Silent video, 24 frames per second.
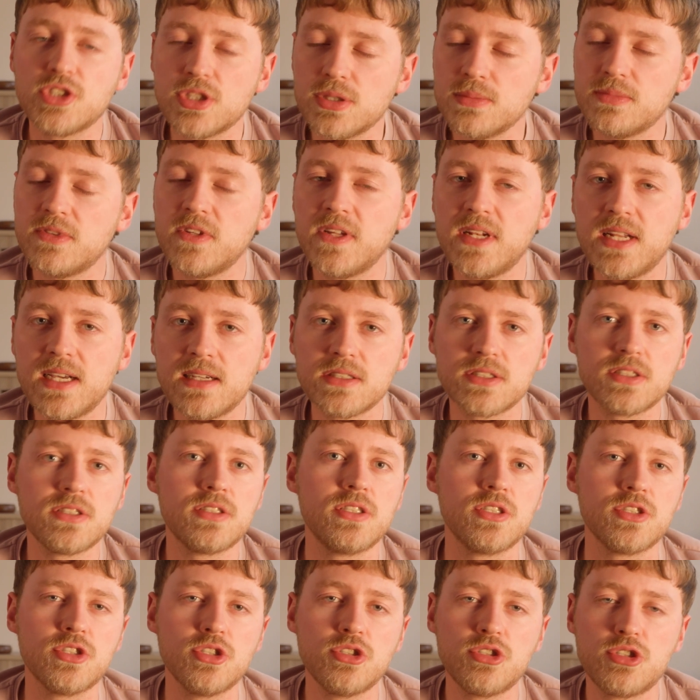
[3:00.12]
something else
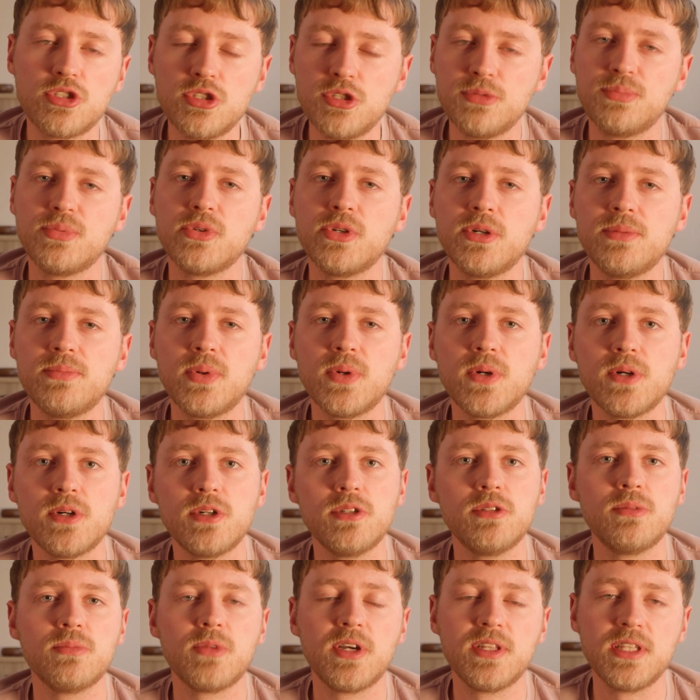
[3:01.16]
that's super
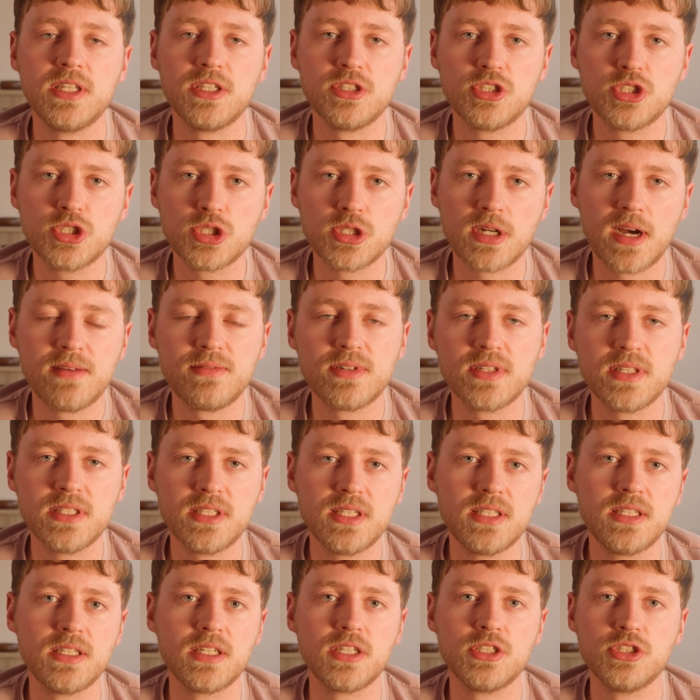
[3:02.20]
important when you're
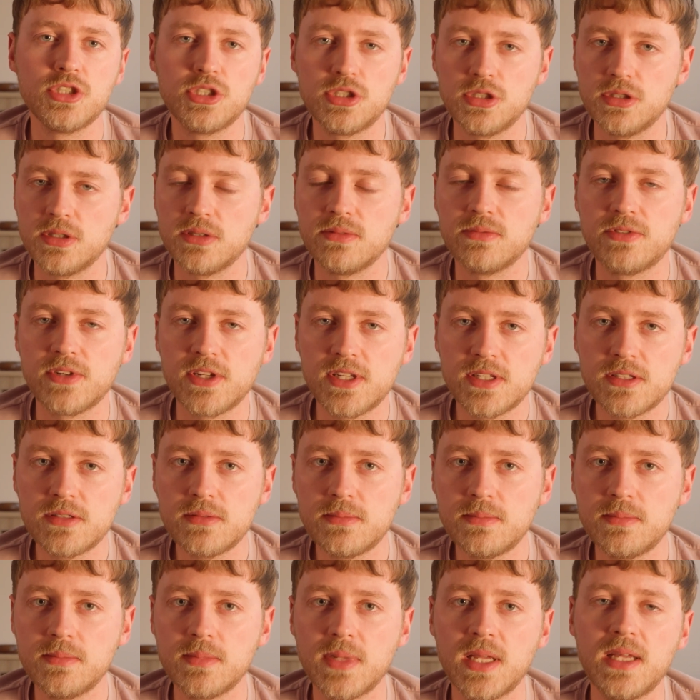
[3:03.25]
traveling and shooting
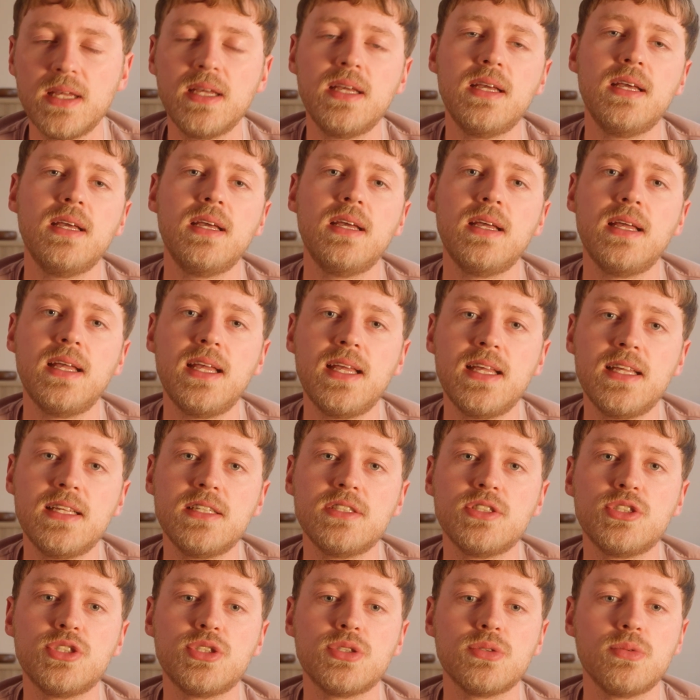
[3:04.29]
film
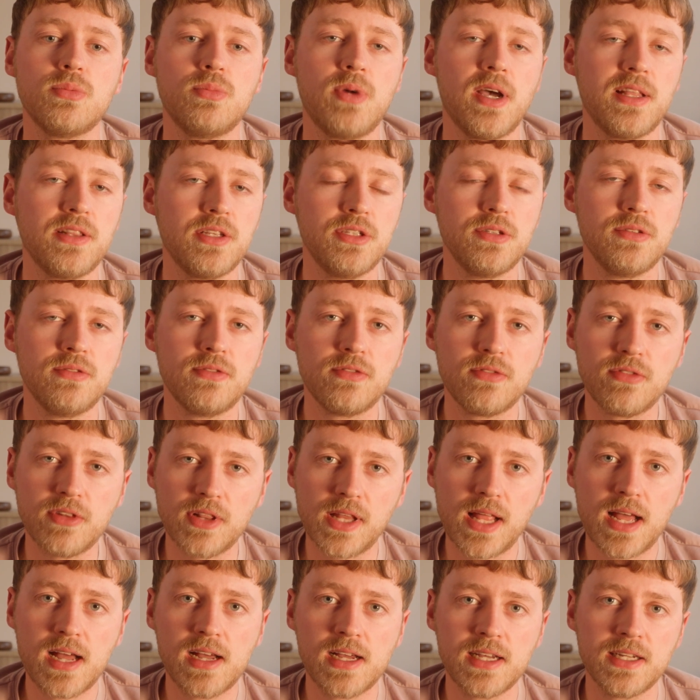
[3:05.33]
is whether you
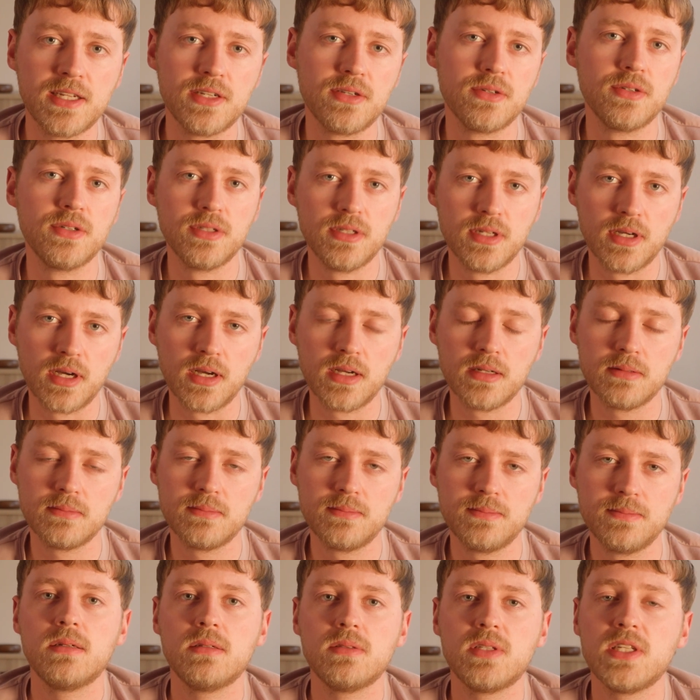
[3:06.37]
fly or not.
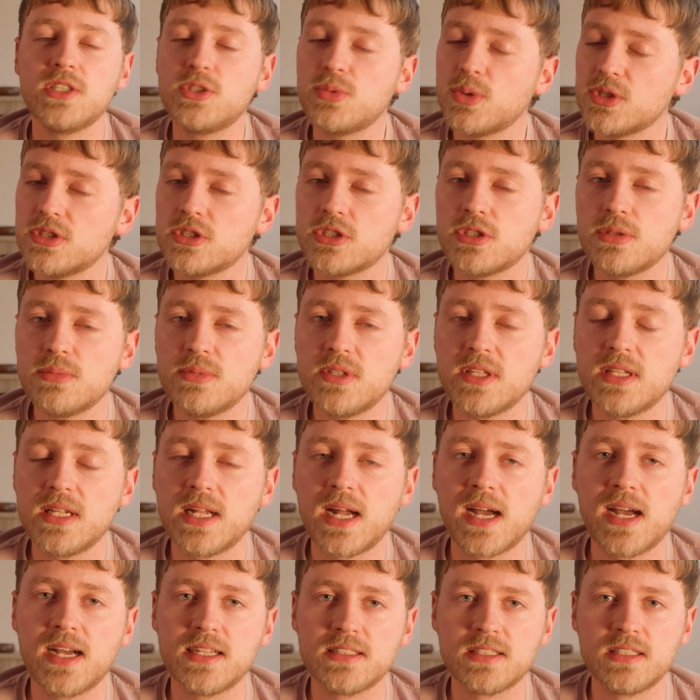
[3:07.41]
This wasn't something that
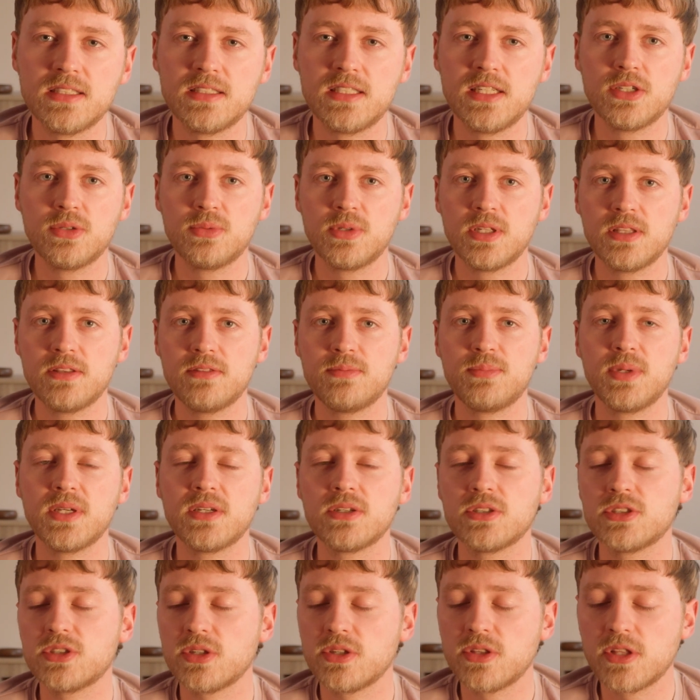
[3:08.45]
I had to deal with
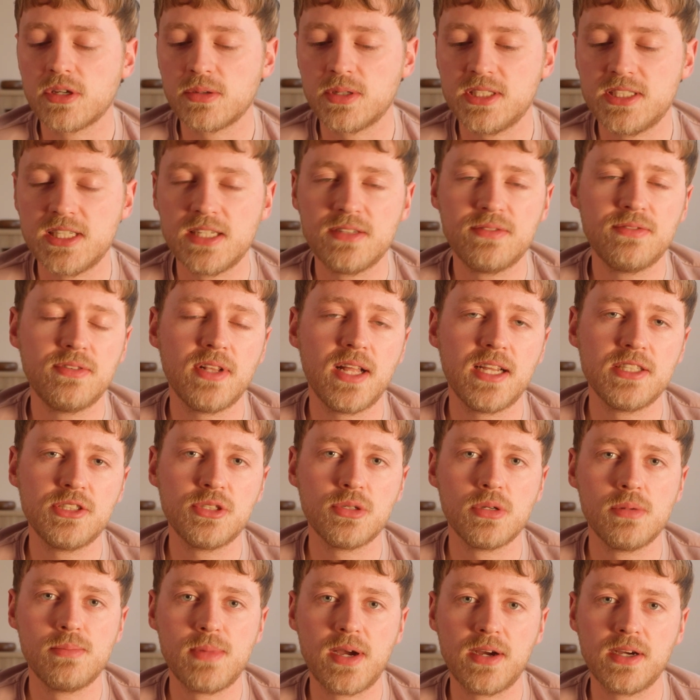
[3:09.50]
because although I did fly to
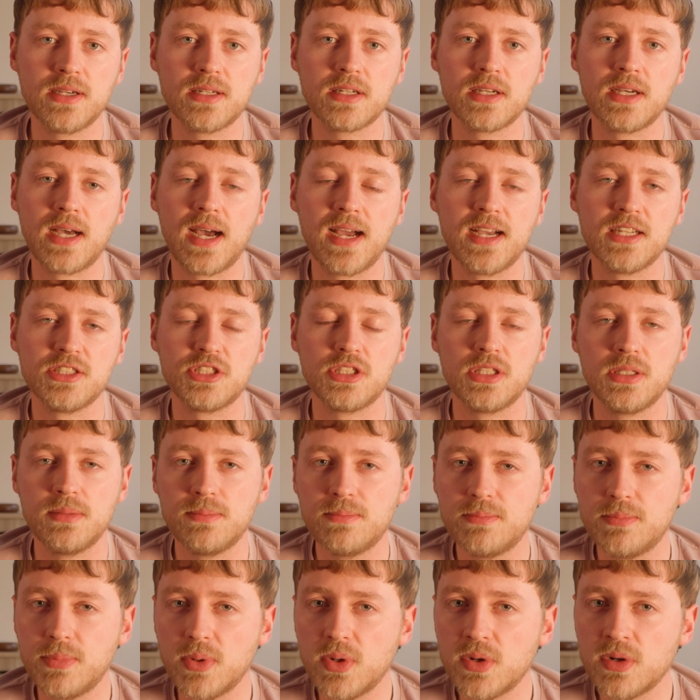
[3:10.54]
America, I actually
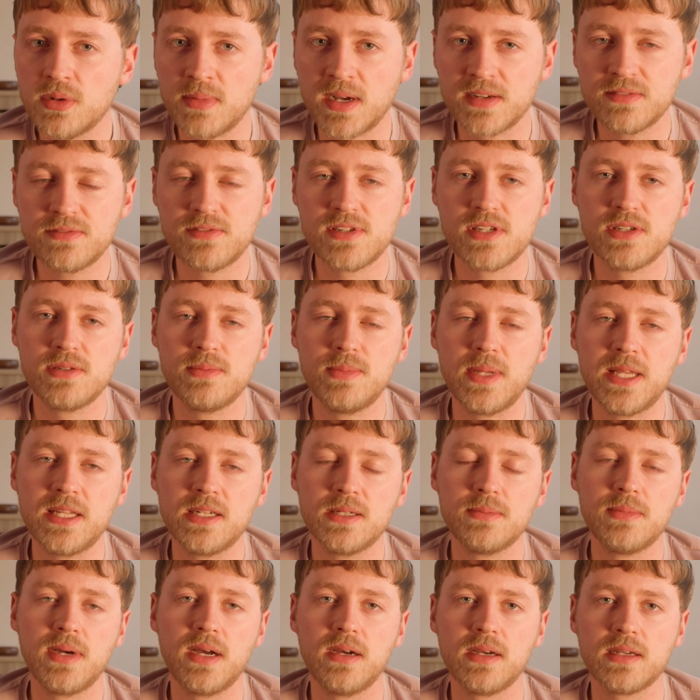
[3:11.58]
bought my film in
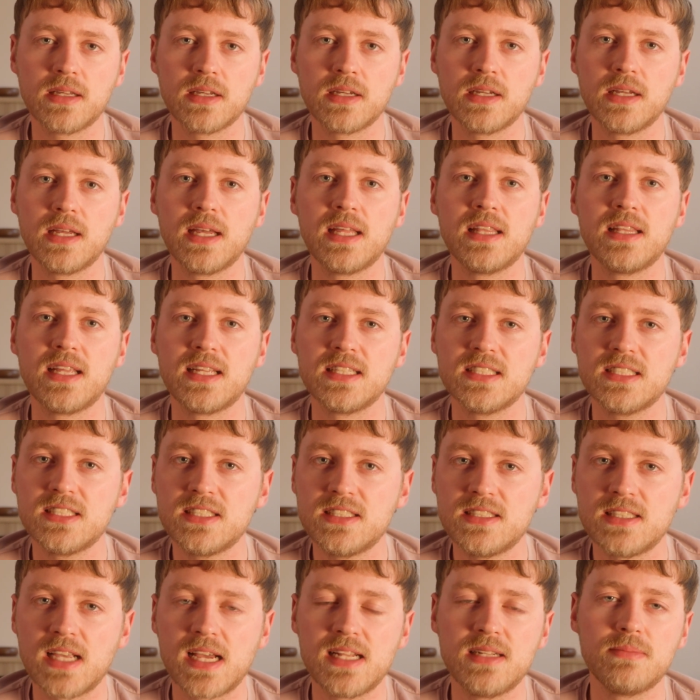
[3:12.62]
America and then
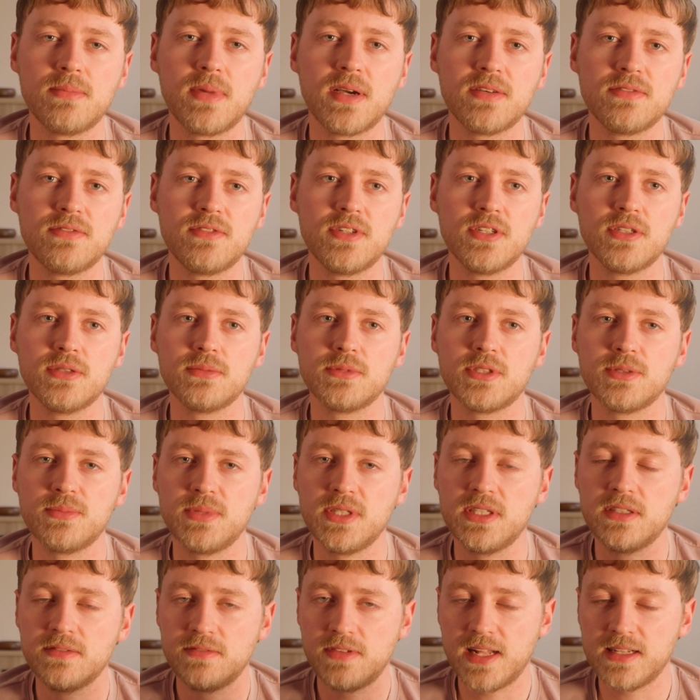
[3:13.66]
sent my film to be
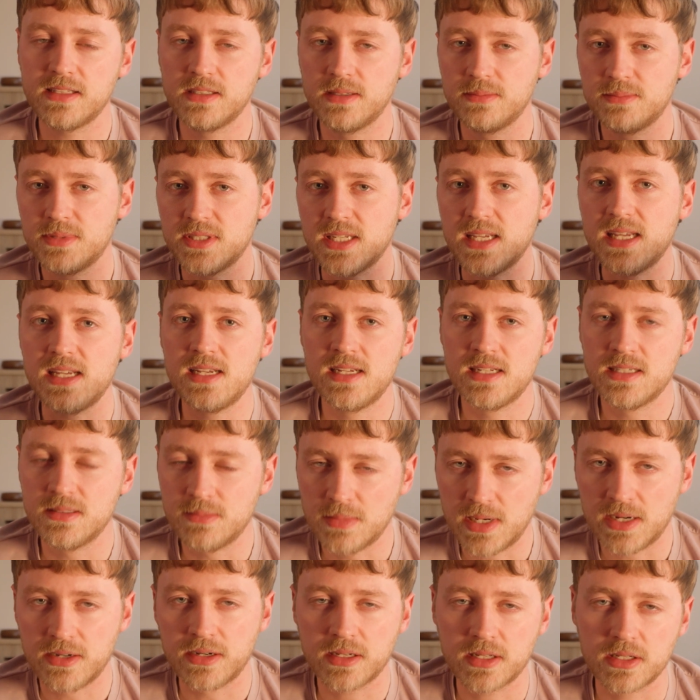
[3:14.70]
developed in
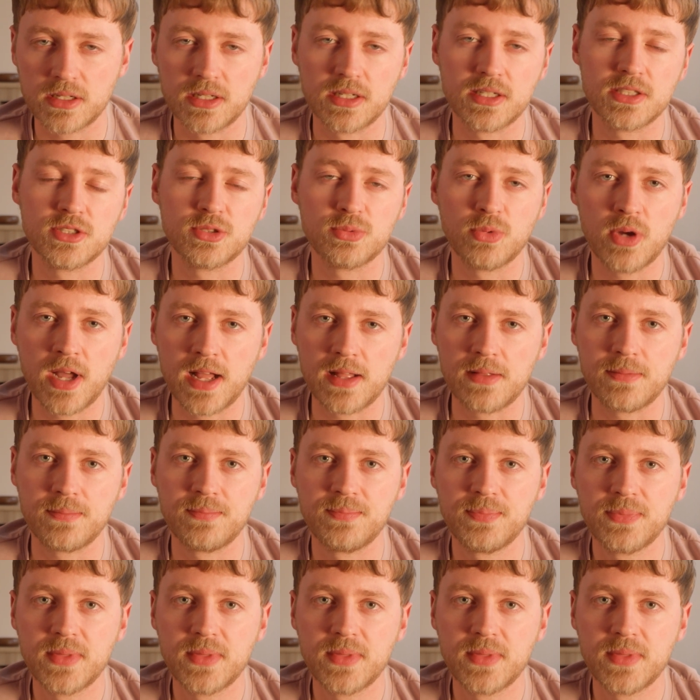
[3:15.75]
America as well.